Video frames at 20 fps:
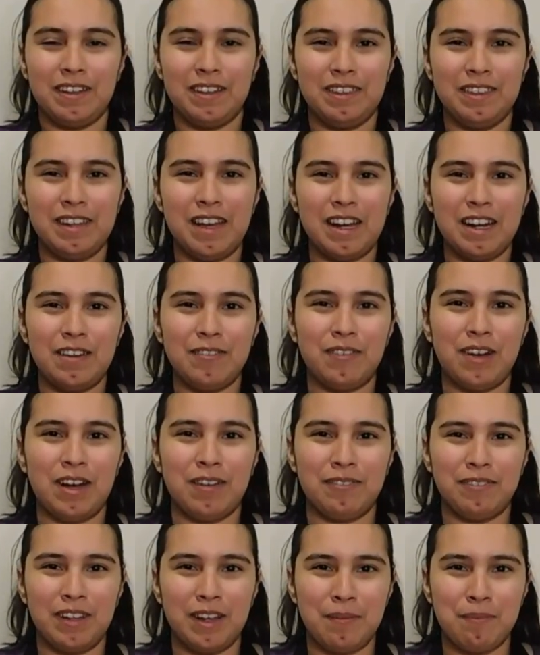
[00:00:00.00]
Now that
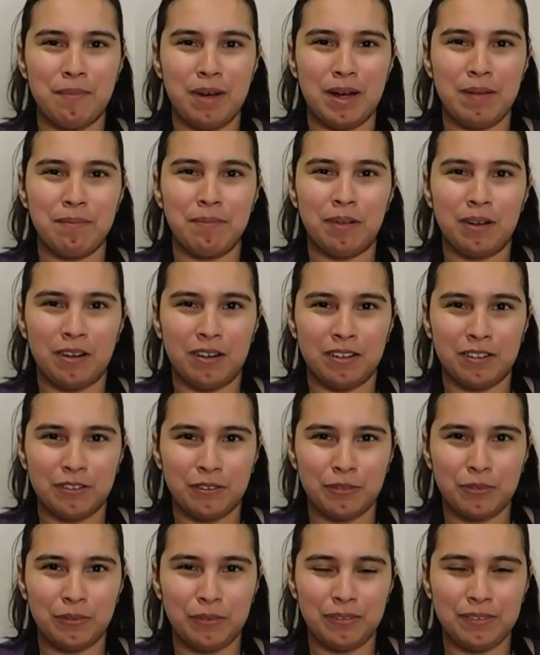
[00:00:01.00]
I've let my bars
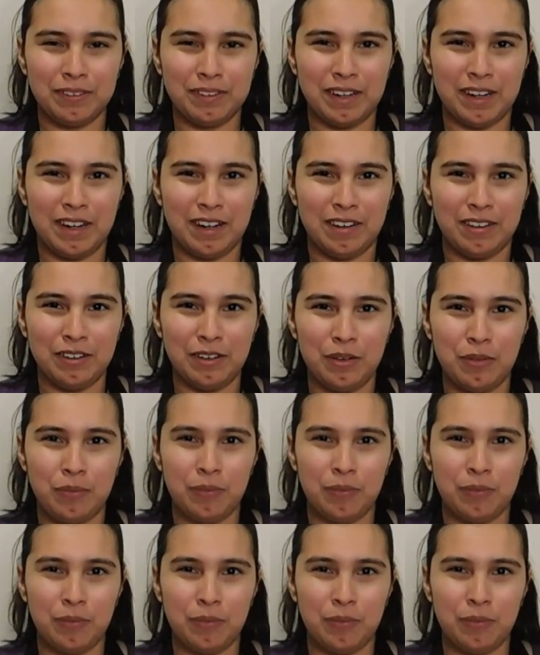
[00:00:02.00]
cool down,